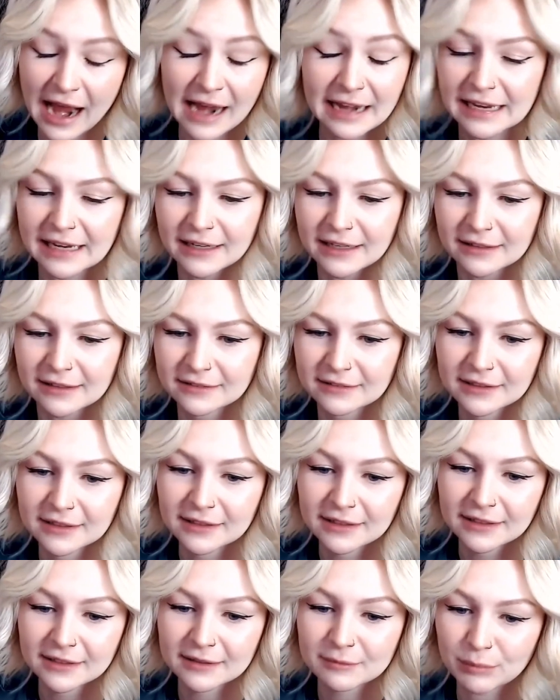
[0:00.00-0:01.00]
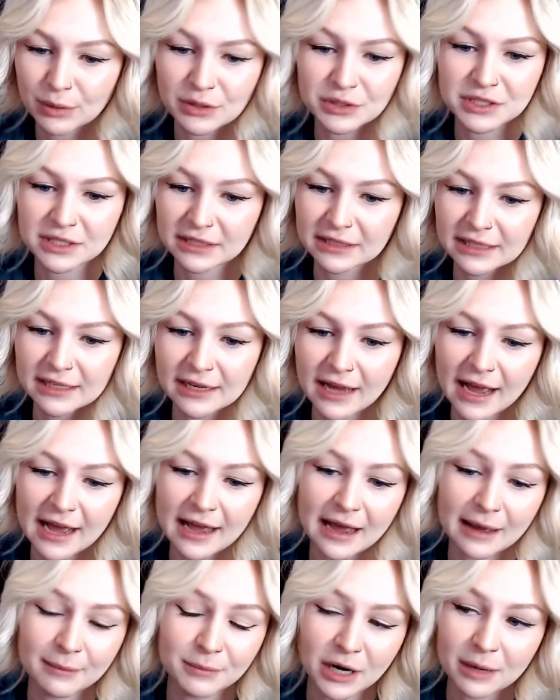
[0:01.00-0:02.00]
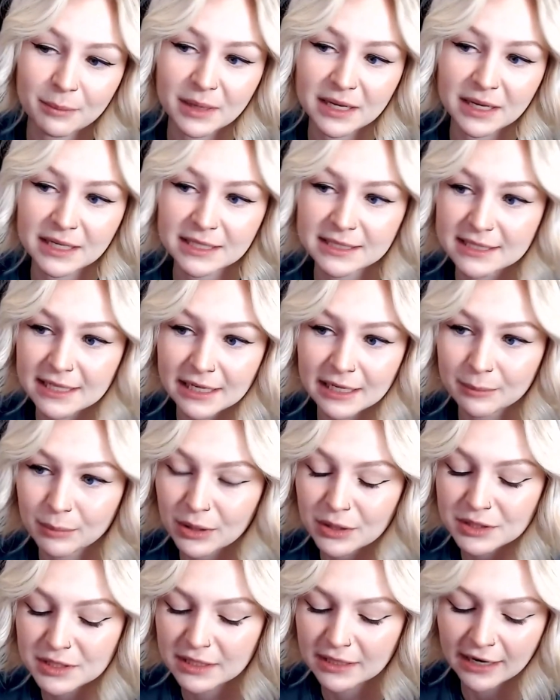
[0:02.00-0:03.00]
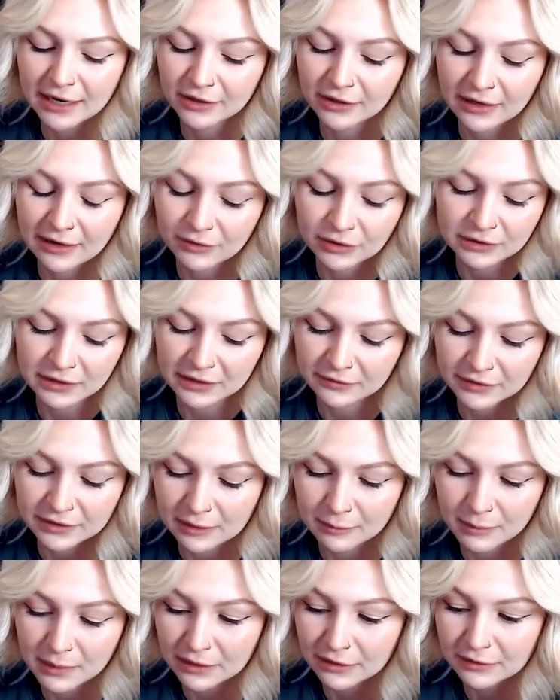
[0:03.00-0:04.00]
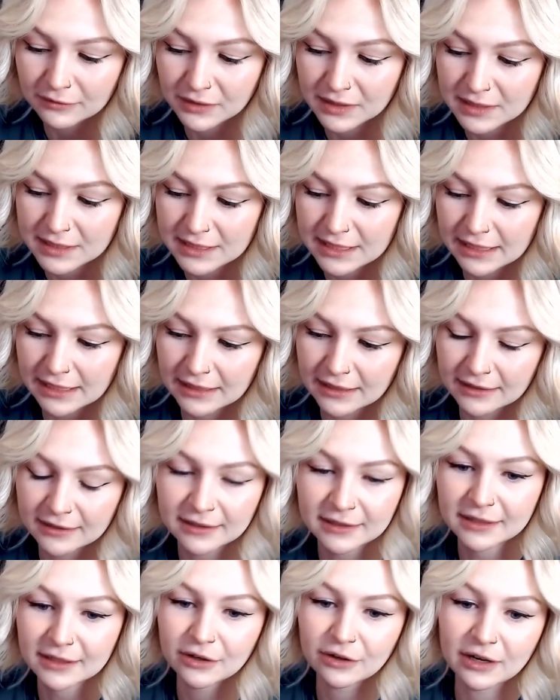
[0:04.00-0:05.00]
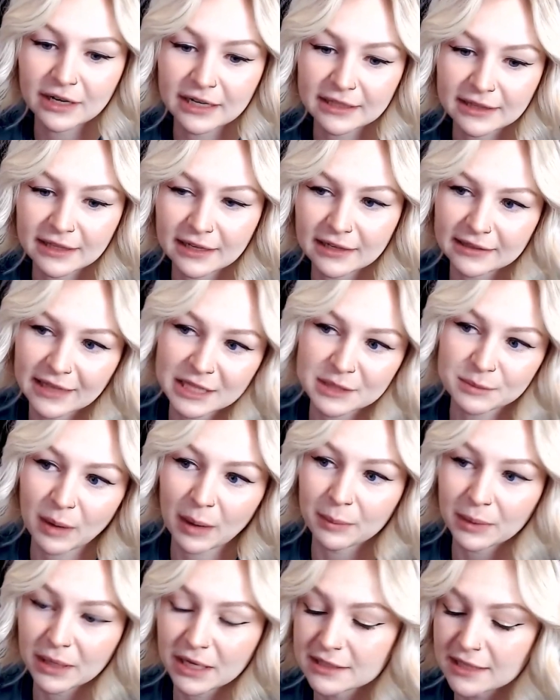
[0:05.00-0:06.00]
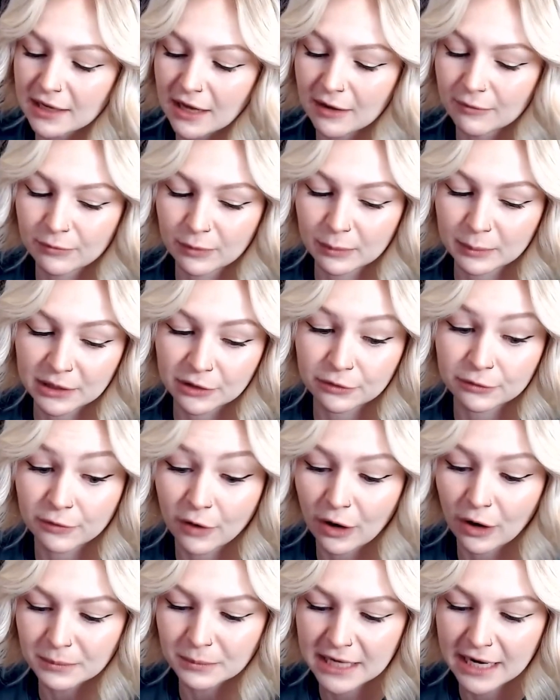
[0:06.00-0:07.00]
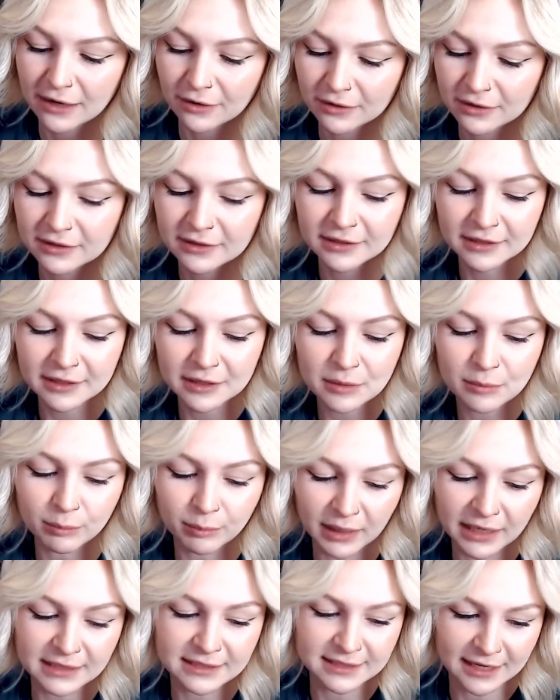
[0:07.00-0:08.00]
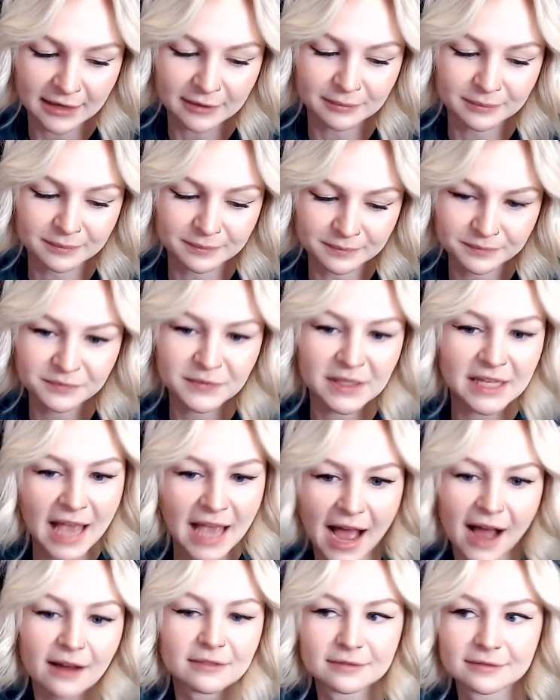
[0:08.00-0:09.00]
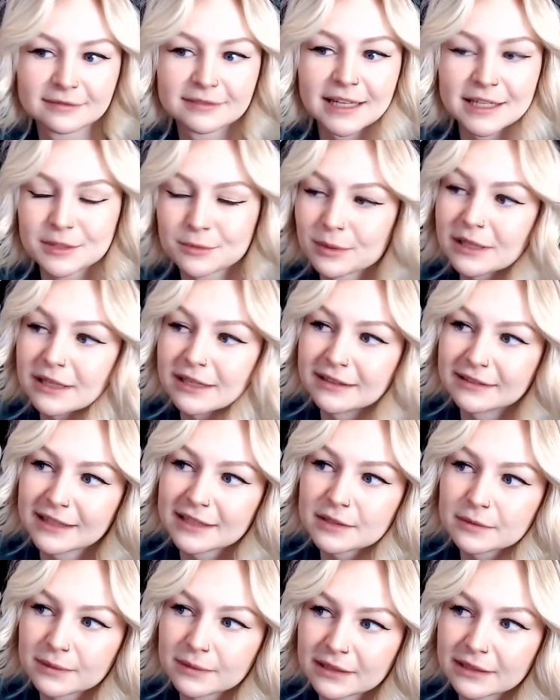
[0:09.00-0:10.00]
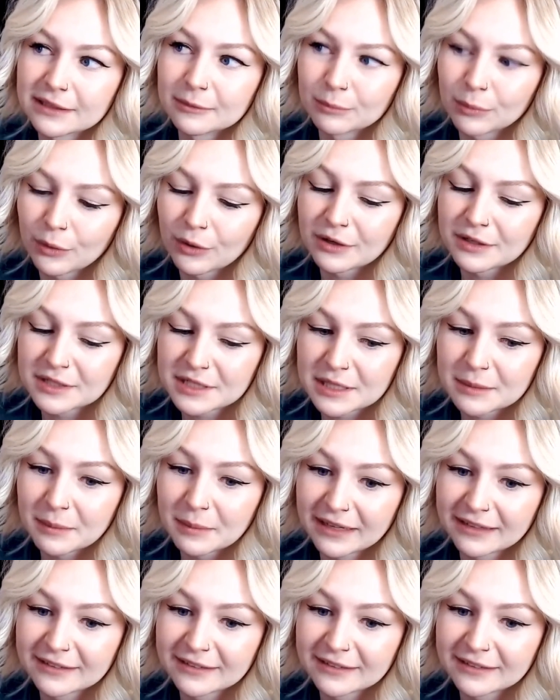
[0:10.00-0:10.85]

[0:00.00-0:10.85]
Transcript: I need it personally. Mm-hmm. I, am not a big city person. I could never live in the middle of a city or anything, and that's probably because I come from a little farm town. But um, yeah, that's really that's really important to